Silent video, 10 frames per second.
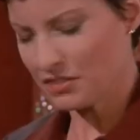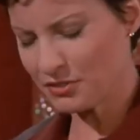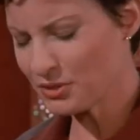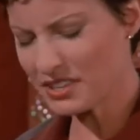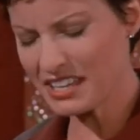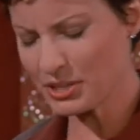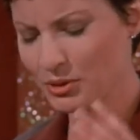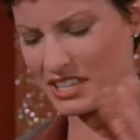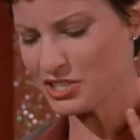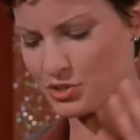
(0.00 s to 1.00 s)
If you think you
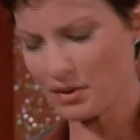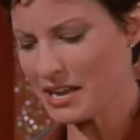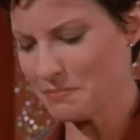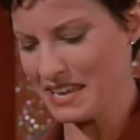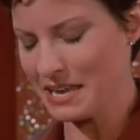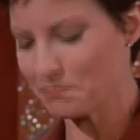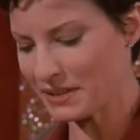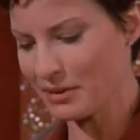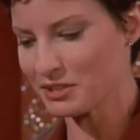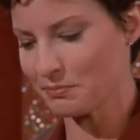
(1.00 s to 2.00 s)
can drug me and
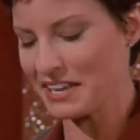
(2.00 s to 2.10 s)
play with my